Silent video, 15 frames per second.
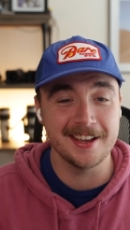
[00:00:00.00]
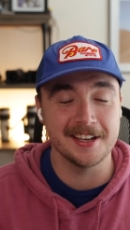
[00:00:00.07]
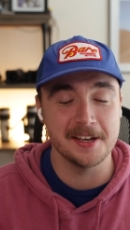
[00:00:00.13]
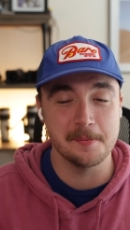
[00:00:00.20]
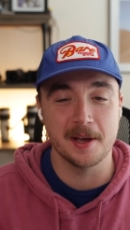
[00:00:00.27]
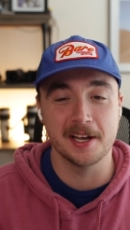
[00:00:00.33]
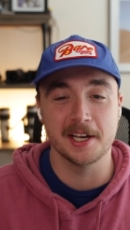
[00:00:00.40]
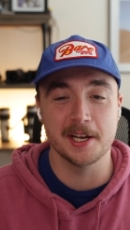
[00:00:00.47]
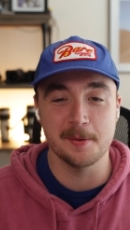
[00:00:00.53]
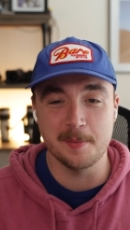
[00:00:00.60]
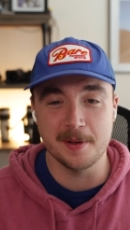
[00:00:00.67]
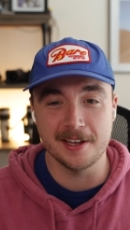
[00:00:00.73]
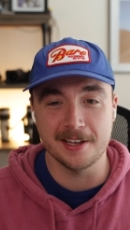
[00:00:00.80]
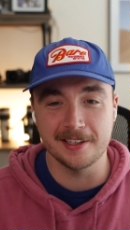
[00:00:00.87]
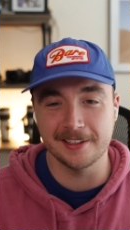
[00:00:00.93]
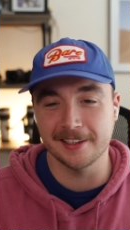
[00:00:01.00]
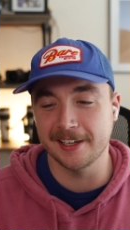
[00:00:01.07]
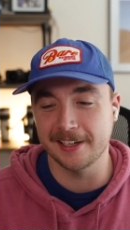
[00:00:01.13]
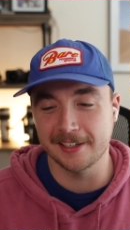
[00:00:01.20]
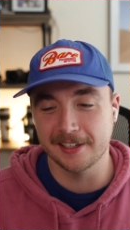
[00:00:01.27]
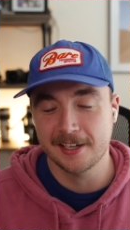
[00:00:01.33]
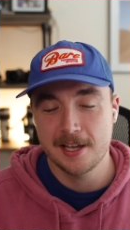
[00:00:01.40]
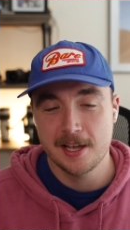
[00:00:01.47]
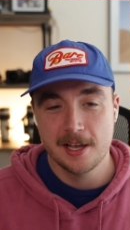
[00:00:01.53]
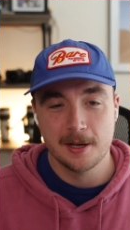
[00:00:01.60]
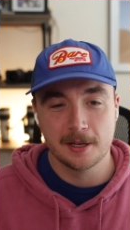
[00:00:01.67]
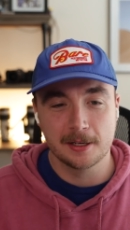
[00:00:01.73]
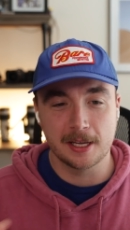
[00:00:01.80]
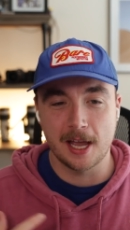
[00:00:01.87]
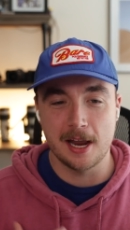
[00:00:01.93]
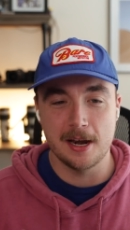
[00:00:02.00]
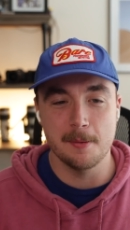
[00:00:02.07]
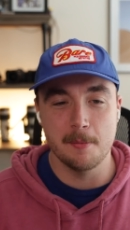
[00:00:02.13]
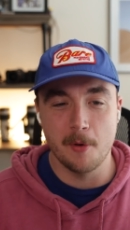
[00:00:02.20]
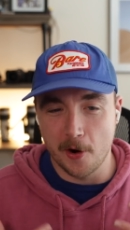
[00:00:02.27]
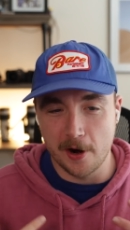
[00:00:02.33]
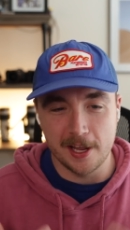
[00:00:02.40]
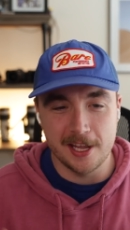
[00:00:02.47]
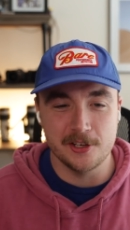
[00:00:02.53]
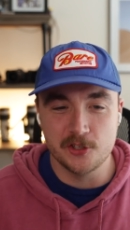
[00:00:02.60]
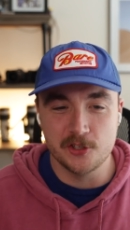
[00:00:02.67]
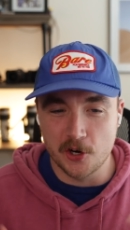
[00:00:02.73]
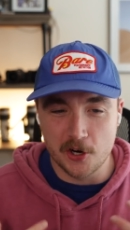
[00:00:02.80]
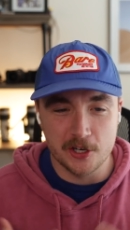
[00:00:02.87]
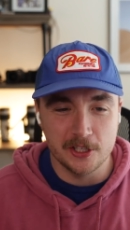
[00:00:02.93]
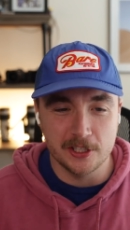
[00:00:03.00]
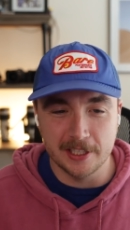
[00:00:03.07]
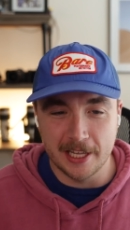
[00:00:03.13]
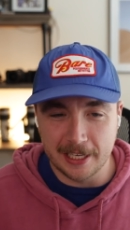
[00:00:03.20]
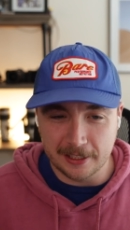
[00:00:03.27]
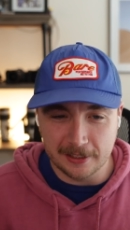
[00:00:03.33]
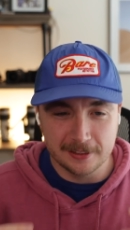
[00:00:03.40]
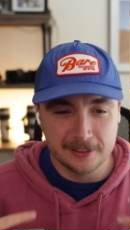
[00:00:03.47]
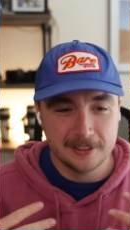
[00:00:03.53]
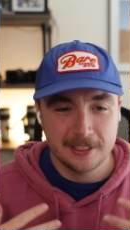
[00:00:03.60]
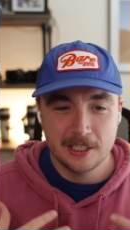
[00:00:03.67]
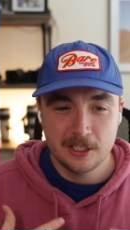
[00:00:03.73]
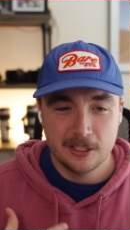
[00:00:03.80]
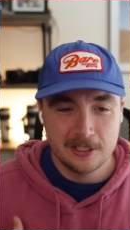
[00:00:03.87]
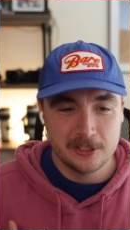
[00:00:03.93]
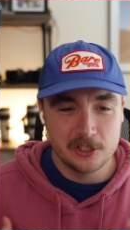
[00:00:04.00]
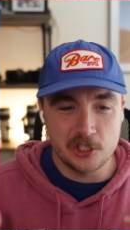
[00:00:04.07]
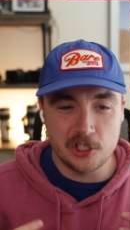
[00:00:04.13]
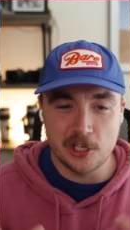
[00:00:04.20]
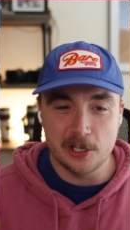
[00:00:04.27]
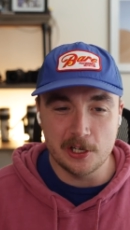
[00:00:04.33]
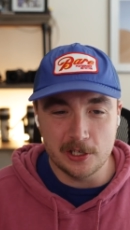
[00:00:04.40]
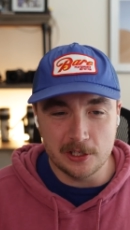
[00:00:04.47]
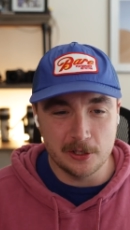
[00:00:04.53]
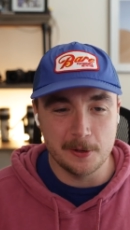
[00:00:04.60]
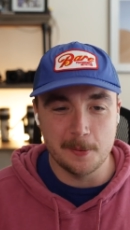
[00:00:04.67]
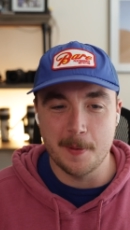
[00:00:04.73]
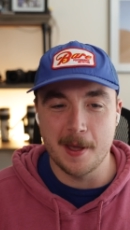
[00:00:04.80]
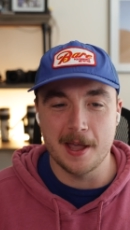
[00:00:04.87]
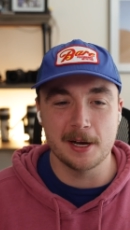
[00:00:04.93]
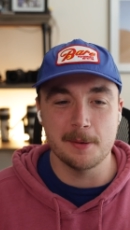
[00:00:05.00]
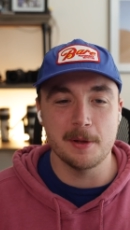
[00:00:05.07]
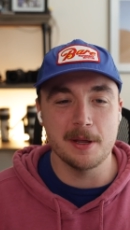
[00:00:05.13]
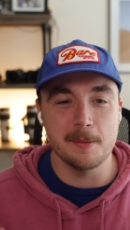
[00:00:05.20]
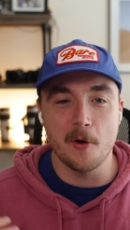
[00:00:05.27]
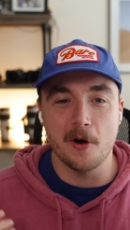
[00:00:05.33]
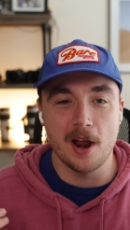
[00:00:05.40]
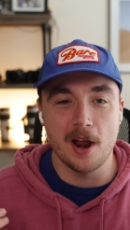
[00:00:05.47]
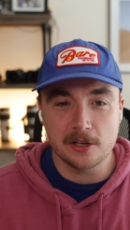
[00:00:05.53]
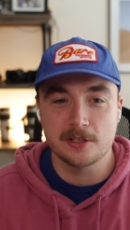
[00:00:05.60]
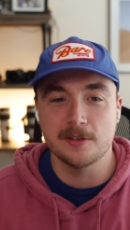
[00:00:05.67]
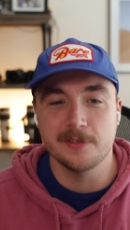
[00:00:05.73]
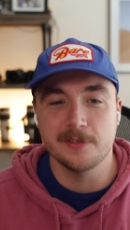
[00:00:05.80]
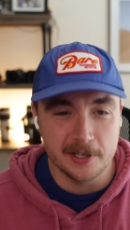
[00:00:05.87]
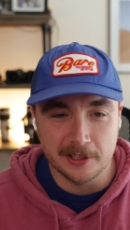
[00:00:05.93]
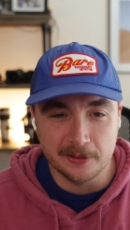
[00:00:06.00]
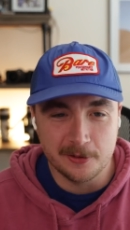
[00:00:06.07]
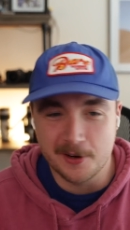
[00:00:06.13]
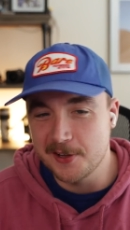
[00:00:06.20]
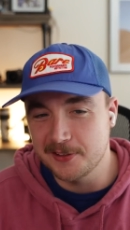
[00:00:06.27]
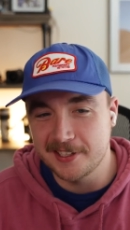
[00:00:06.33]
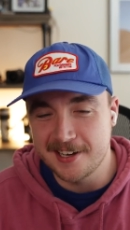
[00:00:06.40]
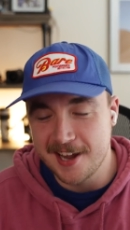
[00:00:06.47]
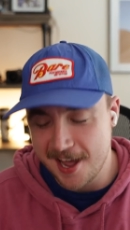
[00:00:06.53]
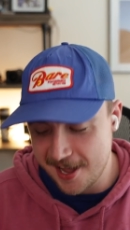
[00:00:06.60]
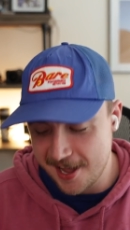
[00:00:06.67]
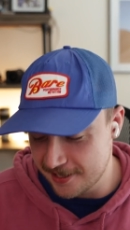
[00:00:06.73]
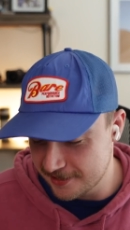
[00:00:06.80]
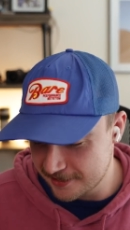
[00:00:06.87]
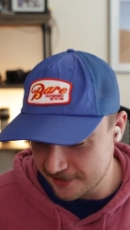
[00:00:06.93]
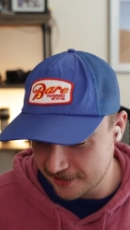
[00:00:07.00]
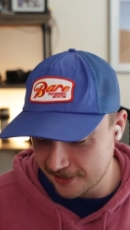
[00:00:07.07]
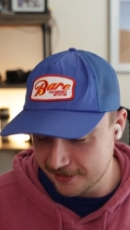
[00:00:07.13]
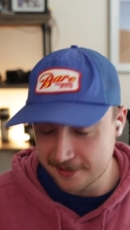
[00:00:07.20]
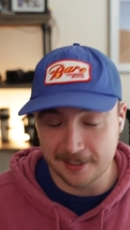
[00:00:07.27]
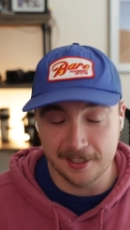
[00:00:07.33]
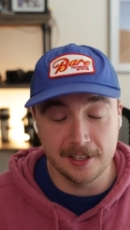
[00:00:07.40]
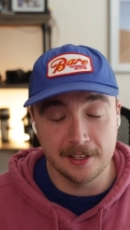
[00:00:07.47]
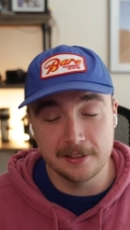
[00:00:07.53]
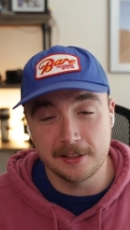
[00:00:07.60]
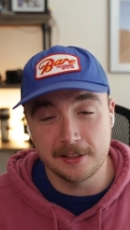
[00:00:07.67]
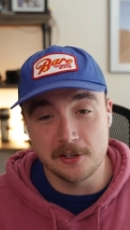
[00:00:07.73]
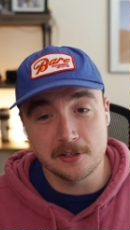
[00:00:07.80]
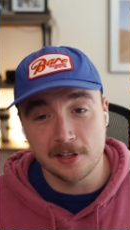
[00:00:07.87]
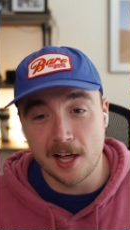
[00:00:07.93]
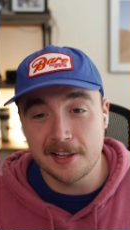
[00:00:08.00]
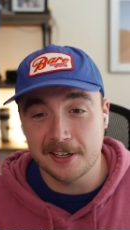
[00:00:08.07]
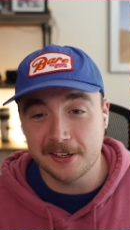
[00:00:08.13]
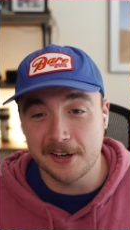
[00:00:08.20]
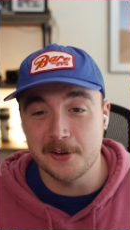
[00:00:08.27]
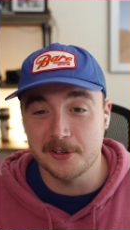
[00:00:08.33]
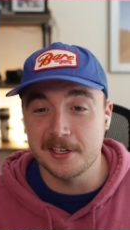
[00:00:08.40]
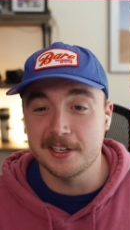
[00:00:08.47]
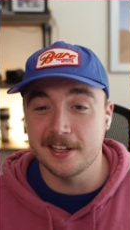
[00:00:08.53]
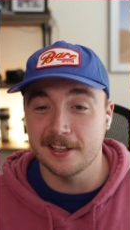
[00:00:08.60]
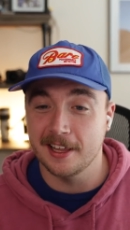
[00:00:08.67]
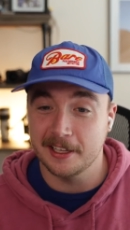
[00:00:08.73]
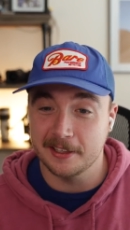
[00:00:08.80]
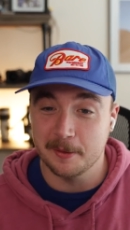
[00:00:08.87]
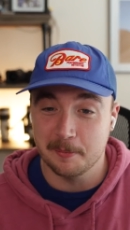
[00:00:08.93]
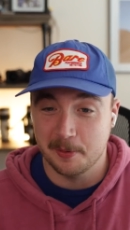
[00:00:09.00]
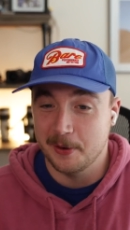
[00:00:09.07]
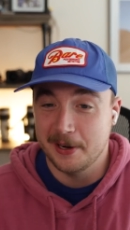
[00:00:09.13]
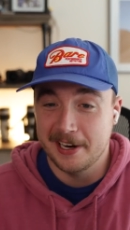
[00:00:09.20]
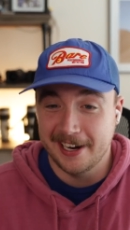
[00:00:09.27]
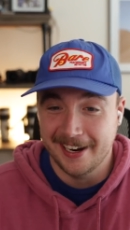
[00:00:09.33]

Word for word: Am I gonna be like kind of more internal, like chill or am I going to be more extroverted throughout the day? It's it's there's a lot that goes into like the pre